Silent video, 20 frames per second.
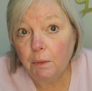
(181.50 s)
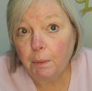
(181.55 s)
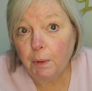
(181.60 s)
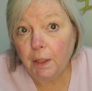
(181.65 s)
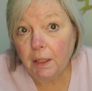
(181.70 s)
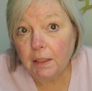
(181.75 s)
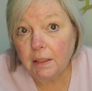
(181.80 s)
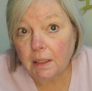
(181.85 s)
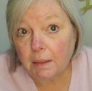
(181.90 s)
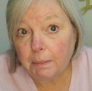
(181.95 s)

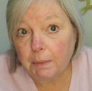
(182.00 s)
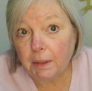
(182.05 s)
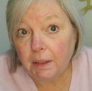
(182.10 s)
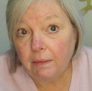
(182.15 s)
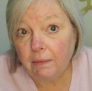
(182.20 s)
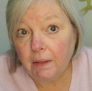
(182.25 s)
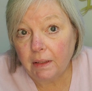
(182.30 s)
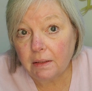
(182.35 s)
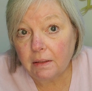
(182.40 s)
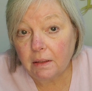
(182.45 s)
price. I
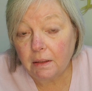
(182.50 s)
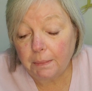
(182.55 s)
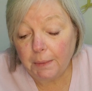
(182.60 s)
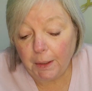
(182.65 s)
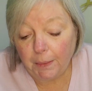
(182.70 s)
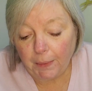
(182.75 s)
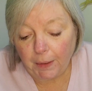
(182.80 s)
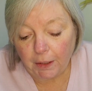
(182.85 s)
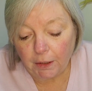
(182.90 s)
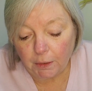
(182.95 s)
believe that's going to be a
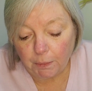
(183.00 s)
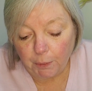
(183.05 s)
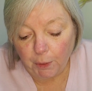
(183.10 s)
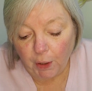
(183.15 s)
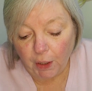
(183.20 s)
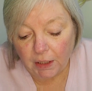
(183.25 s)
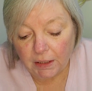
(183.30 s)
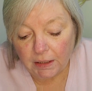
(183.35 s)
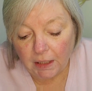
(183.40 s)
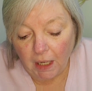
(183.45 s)
regular
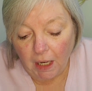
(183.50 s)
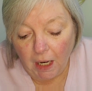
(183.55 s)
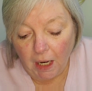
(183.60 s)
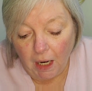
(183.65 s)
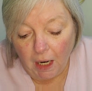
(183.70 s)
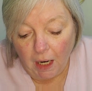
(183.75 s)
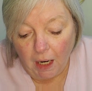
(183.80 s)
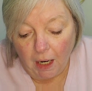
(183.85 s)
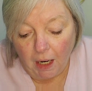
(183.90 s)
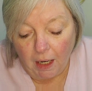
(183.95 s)
price.
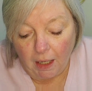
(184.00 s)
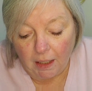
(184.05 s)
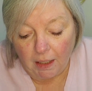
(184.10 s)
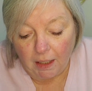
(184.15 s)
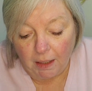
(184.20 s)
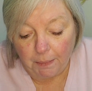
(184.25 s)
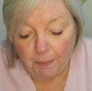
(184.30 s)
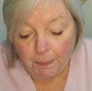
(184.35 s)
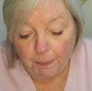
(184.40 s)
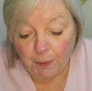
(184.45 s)
Uh,
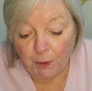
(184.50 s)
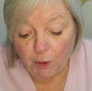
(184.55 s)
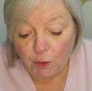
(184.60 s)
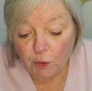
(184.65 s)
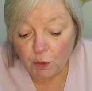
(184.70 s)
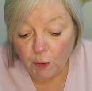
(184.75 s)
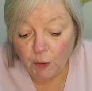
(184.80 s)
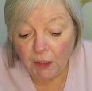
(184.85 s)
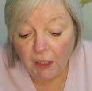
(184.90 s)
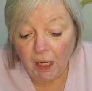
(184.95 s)
but there's
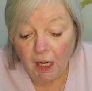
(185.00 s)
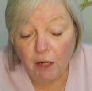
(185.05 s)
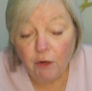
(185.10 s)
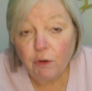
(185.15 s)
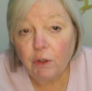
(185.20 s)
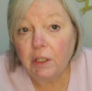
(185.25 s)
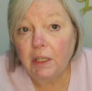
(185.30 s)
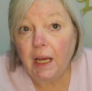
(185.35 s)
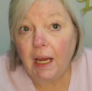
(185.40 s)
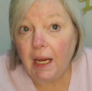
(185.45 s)
only
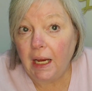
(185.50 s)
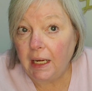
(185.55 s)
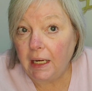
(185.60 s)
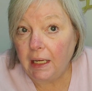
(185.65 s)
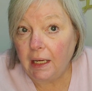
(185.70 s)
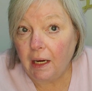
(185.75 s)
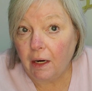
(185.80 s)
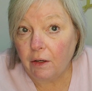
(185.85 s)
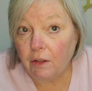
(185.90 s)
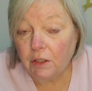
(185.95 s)
180
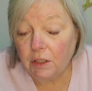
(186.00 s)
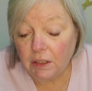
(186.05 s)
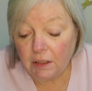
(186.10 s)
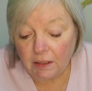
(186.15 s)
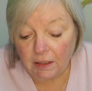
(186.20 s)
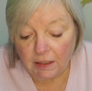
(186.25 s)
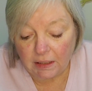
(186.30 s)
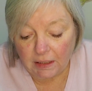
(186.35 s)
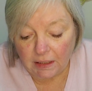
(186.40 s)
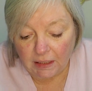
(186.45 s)
yards in
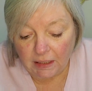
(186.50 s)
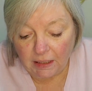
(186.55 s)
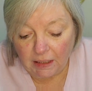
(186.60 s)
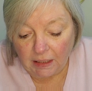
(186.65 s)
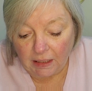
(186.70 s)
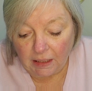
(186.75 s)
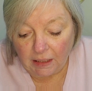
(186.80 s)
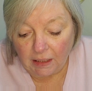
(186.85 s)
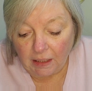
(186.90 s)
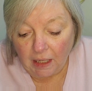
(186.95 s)
the
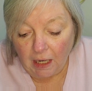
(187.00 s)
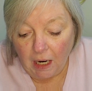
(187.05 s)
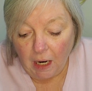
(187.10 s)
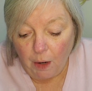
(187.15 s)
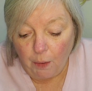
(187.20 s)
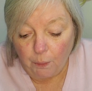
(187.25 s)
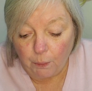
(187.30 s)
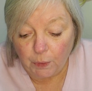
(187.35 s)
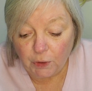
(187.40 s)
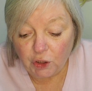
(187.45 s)
skein,
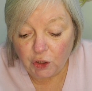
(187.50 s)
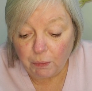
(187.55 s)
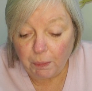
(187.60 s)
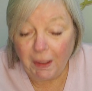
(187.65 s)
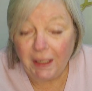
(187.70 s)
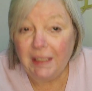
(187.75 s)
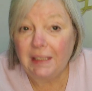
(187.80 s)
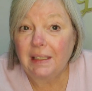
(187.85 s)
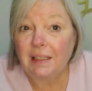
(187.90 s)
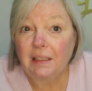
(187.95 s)
which
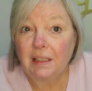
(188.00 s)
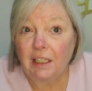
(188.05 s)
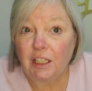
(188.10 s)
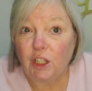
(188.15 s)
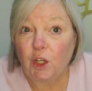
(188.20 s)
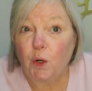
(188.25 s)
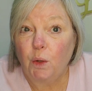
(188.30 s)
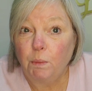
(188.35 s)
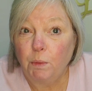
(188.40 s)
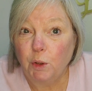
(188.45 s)
makes it like
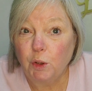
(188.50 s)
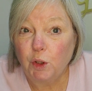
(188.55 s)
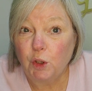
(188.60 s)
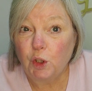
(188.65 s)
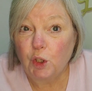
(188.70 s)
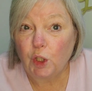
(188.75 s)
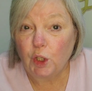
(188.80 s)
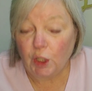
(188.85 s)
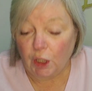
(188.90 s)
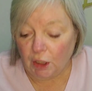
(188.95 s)

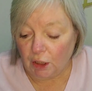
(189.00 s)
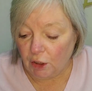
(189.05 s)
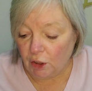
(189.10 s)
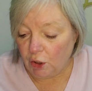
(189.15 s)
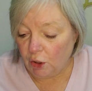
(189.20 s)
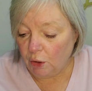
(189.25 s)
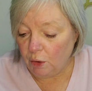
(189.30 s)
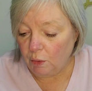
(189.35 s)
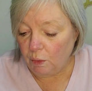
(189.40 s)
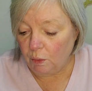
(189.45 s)
almost uh,
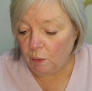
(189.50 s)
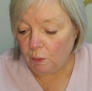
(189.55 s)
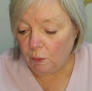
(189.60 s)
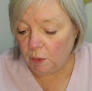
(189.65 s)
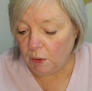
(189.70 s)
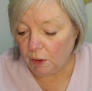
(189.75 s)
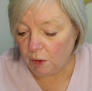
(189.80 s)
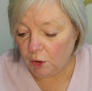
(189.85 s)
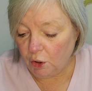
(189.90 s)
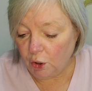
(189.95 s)
two,
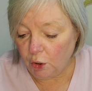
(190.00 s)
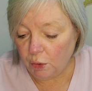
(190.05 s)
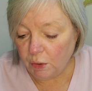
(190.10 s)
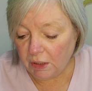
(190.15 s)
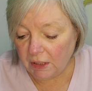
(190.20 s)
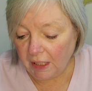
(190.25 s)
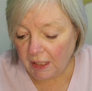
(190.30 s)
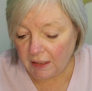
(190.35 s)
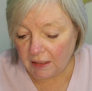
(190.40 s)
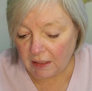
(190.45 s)
two
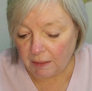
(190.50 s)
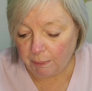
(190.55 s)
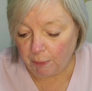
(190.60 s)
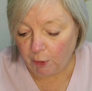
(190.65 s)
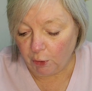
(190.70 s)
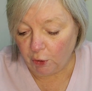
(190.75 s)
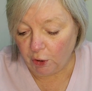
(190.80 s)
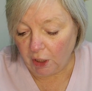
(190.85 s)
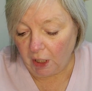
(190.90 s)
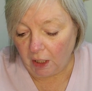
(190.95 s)
cents
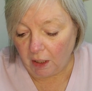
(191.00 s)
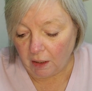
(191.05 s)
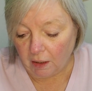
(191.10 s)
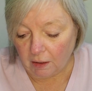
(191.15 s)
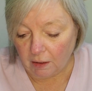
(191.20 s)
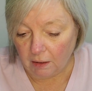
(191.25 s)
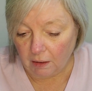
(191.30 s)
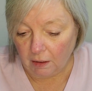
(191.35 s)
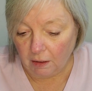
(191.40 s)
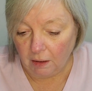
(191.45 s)
per
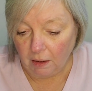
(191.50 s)
yard.